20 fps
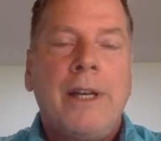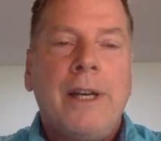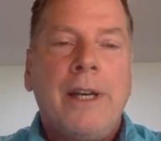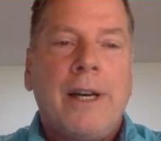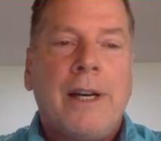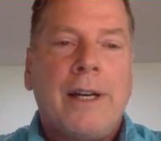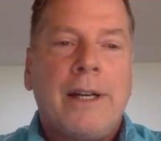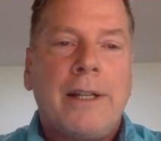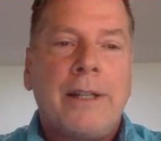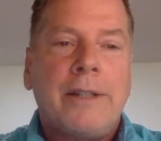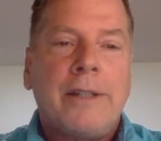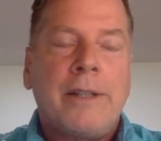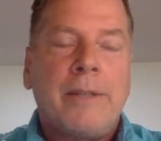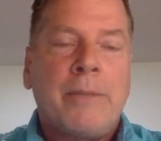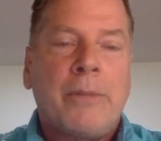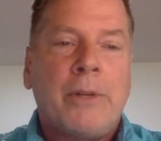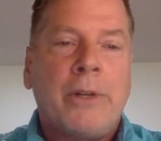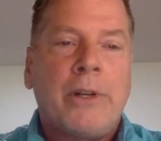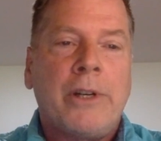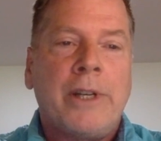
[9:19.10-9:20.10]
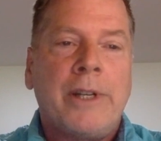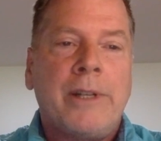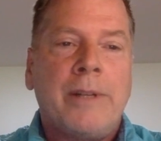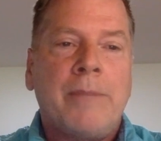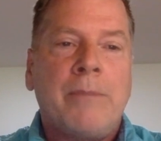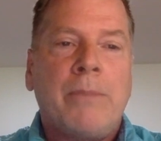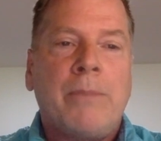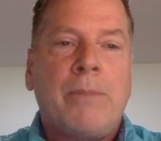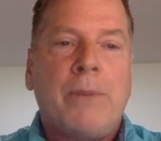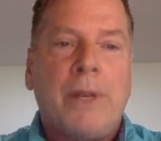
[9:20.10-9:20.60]
a temporary
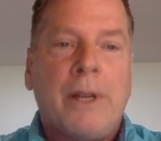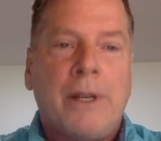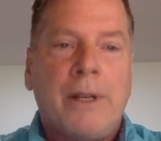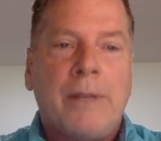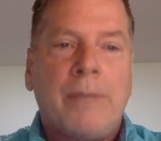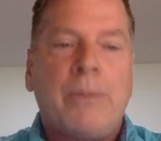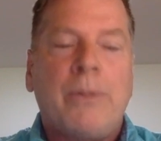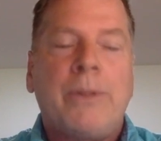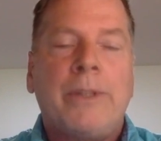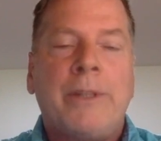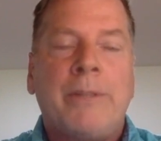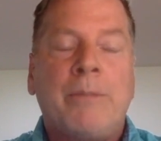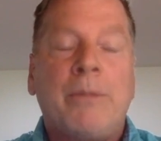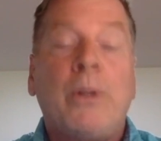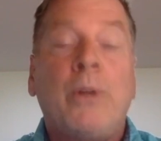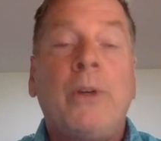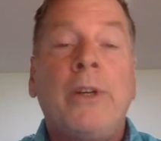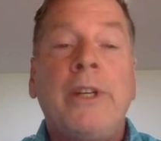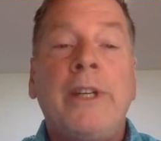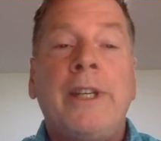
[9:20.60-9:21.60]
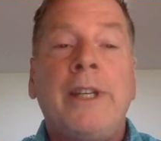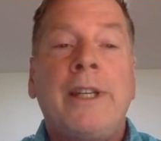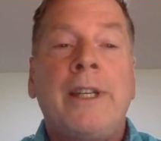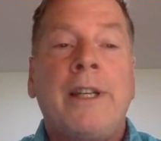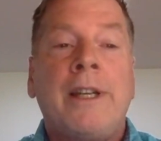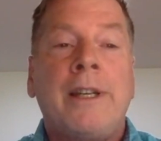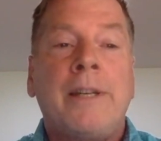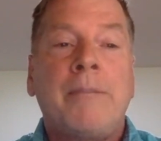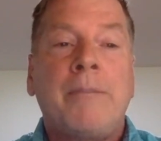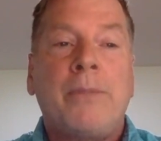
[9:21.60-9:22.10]
employee,
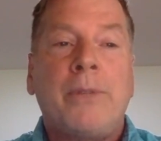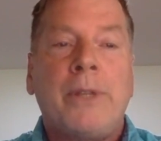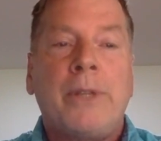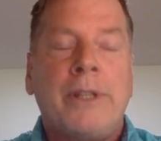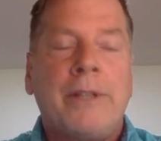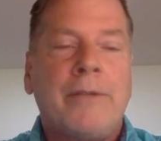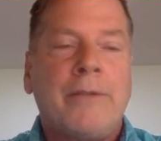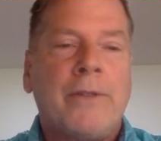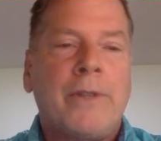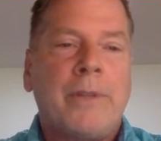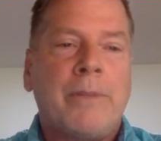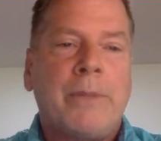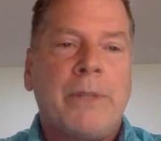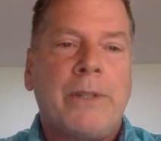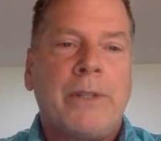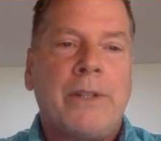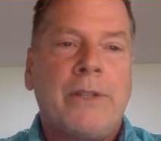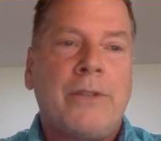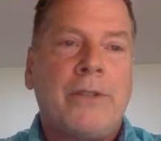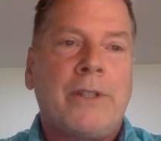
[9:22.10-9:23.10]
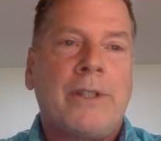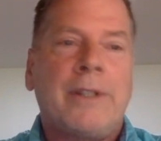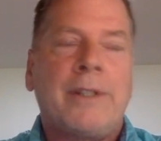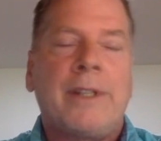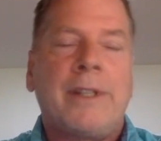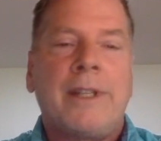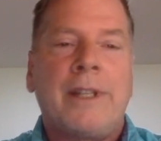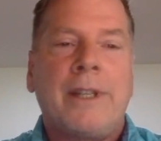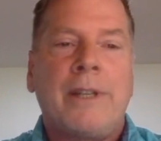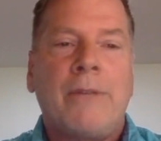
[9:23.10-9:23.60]
and I put in for the position
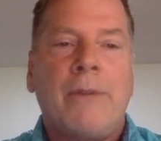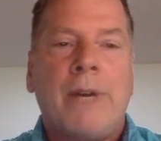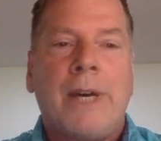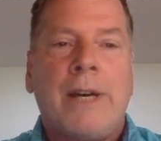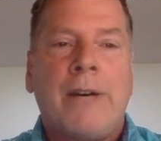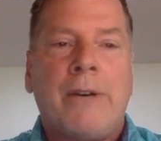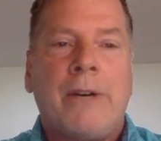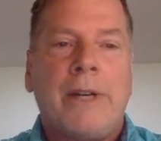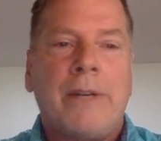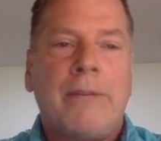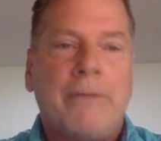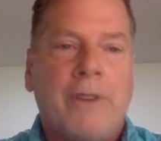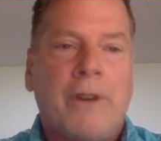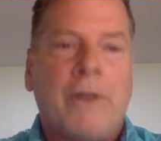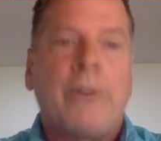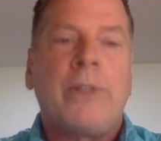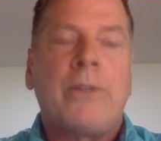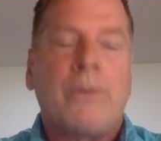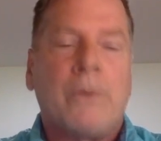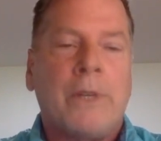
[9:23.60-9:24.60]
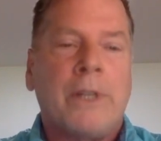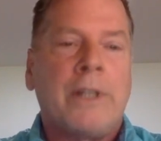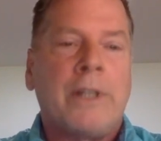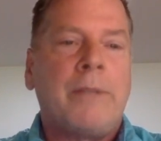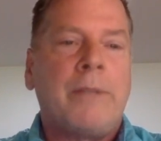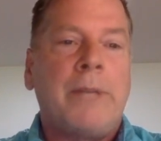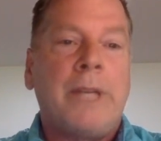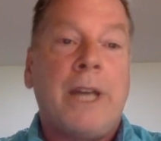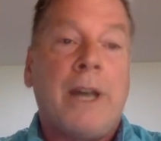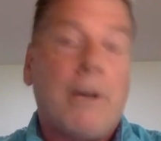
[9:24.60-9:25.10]
thinking, wow, I've always wanted
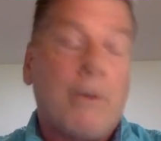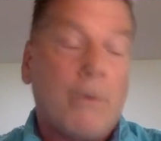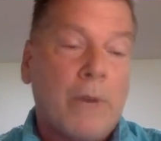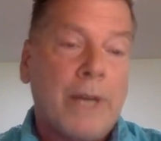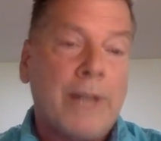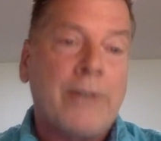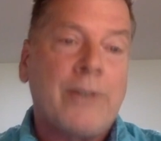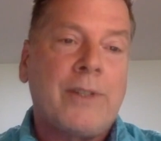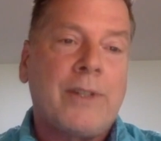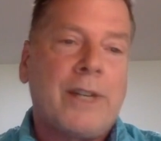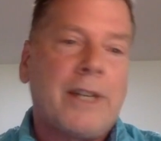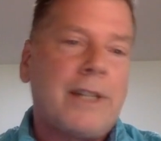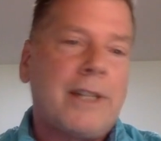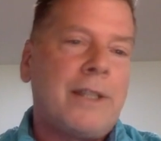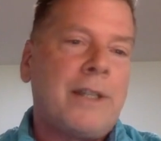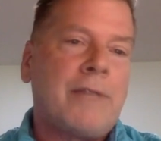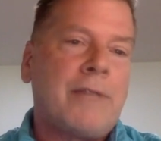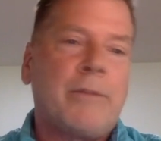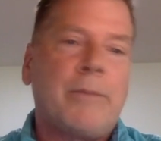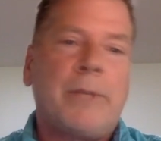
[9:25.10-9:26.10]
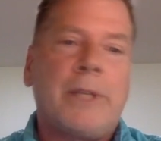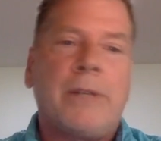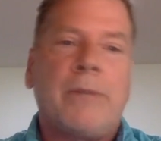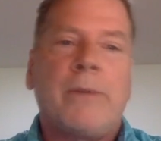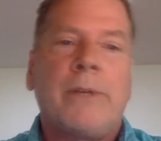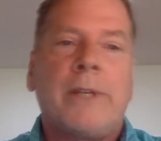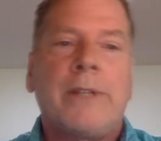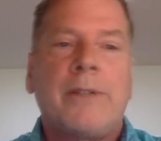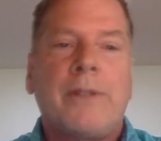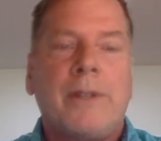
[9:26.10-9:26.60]
to be out west. I'd never
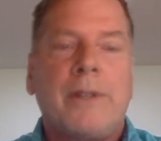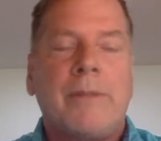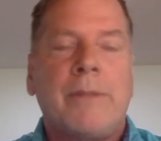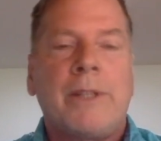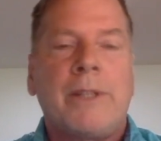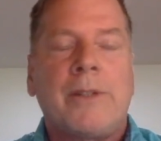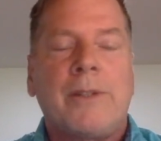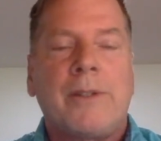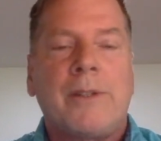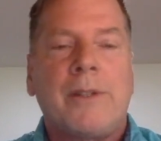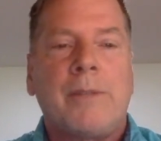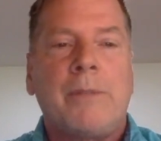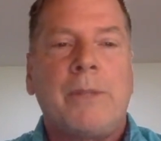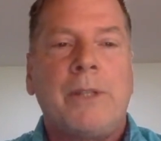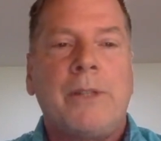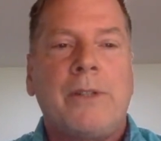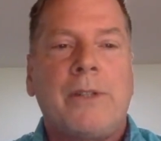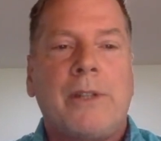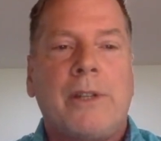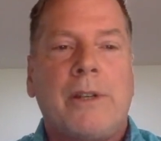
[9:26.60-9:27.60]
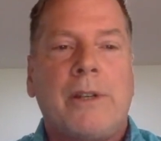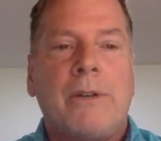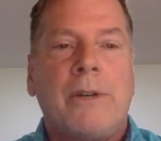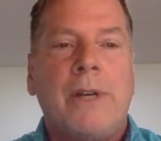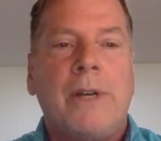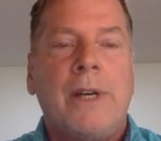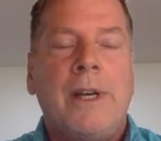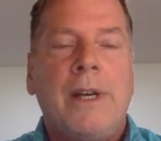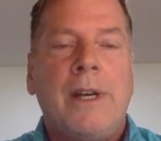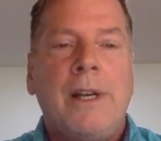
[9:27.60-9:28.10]
been west of the Mississippi, so
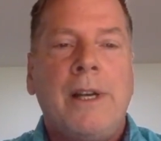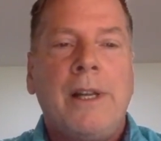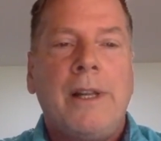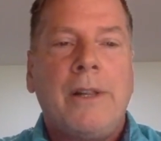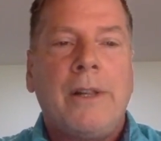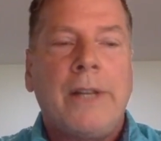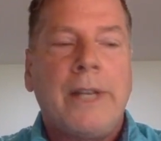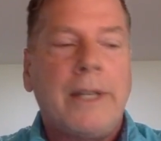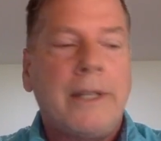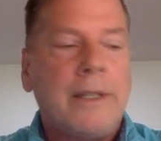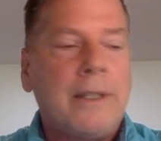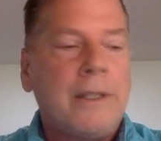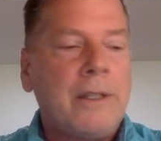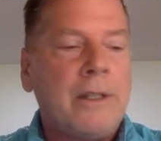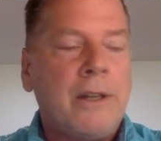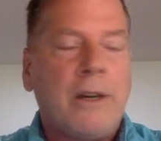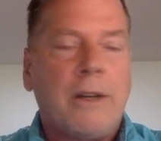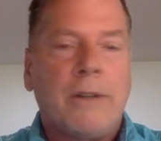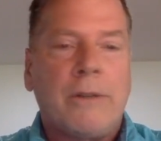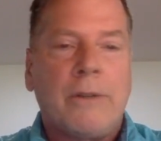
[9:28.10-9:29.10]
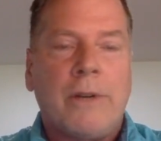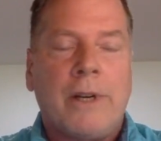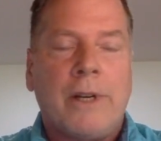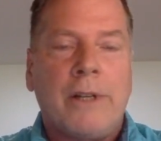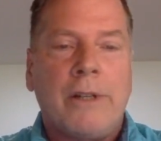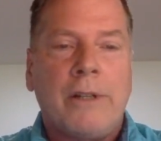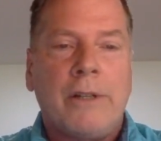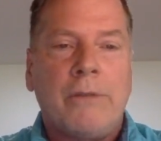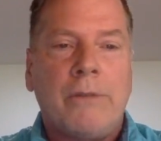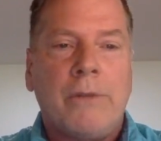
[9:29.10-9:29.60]
landed in
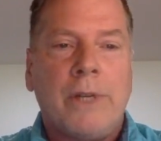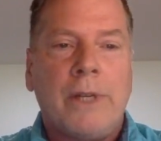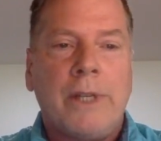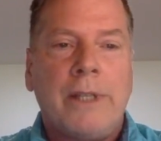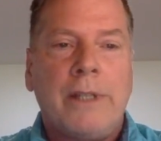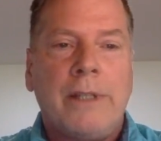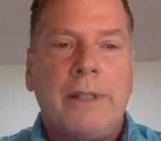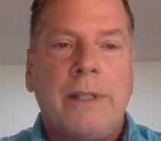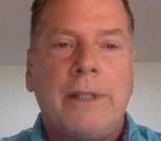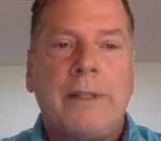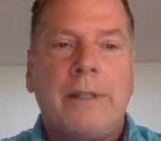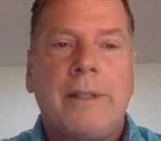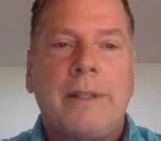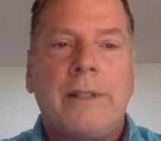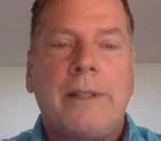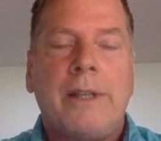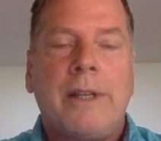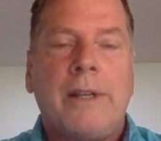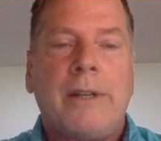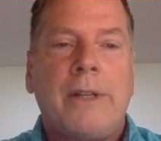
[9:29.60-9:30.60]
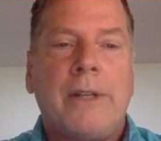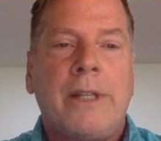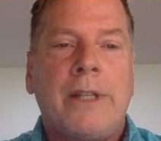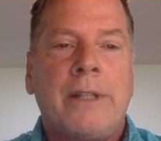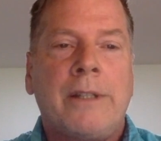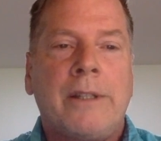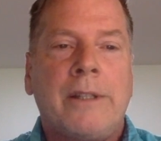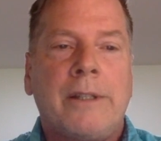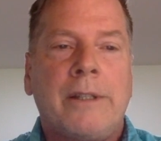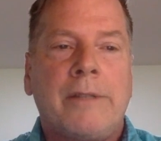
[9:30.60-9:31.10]
Colorado right at the tail
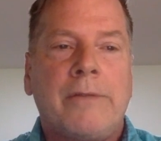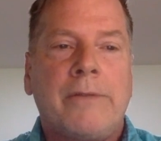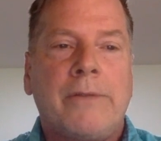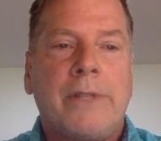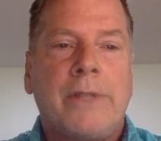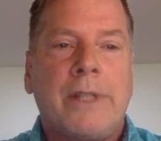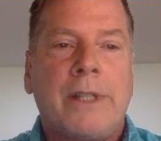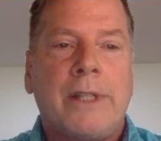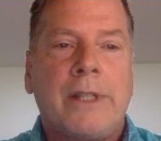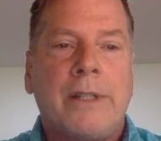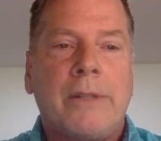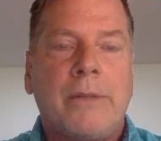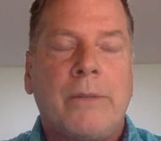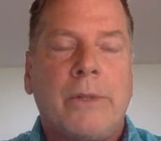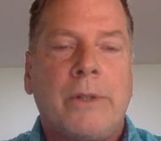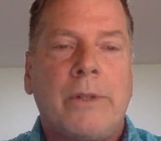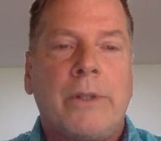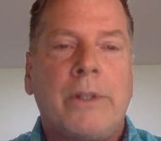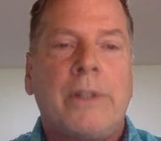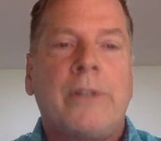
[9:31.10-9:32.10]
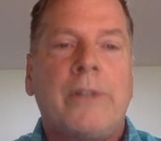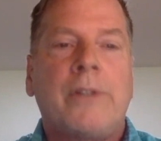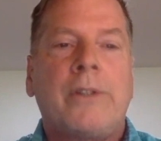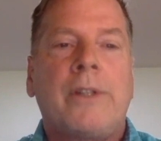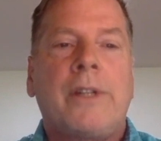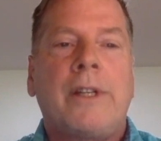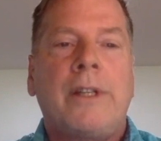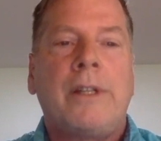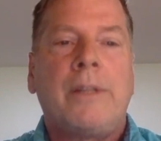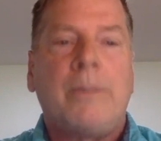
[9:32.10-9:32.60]
end of the wilderness
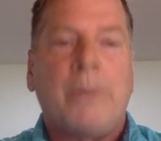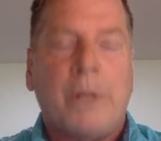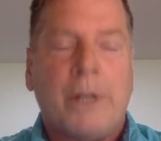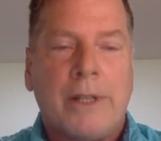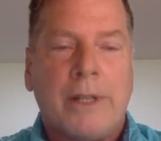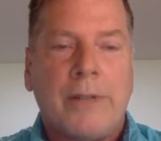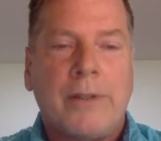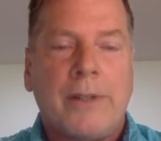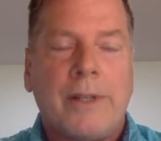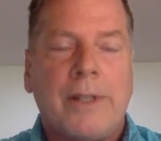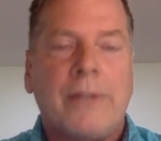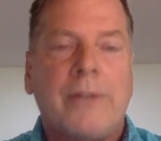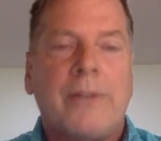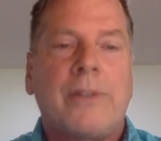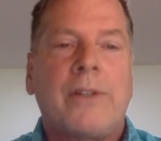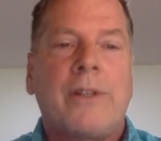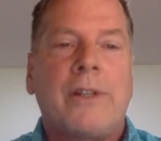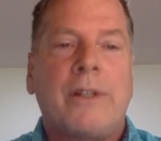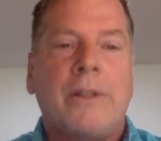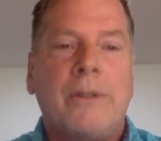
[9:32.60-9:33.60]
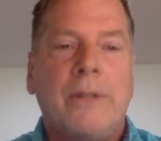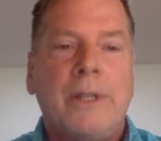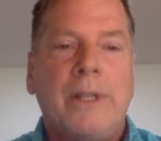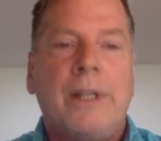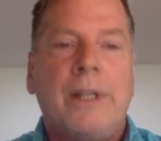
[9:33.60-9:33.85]
study process. So